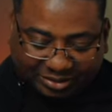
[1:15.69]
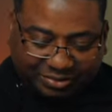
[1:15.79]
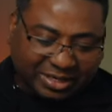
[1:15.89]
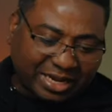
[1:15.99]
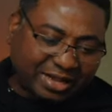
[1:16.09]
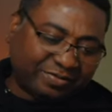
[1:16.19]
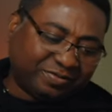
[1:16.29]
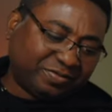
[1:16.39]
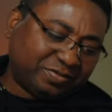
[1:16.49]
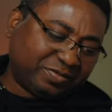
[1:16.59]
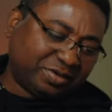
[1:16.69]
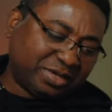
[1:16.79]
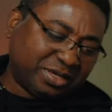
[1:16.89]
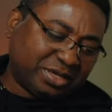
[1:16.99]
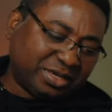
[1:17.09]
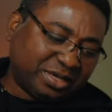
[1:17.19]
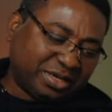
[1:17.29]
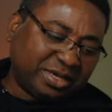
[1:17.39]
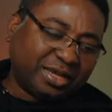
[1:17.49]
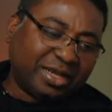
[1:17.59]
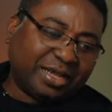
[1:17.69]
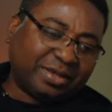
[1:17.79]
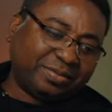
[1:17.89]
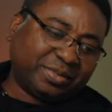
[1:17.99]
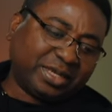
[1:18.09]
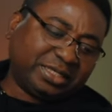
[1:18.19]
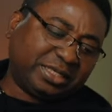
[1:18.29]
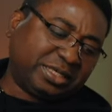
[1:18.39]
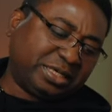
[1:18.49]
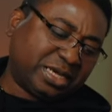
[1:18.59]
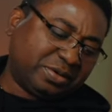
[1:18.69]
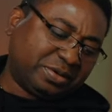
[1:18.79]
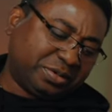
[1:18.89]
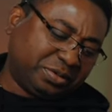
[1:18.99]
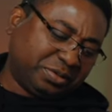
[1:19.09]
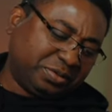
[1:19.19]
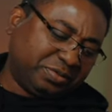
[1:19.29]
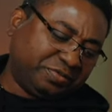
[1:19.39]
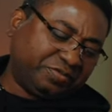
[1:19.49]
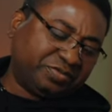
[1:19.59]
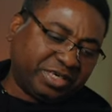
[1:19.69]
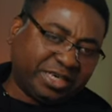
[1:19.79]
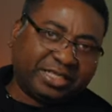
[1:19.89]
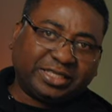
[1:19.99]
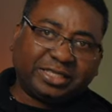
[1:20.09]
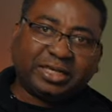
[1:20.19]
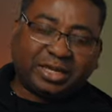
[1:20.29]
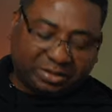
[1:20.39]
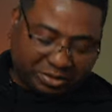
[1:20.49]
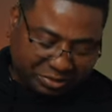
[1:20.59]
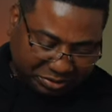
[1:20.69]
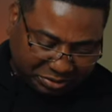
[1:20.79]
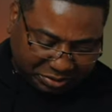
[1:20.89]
We have 18 download, free 18 download.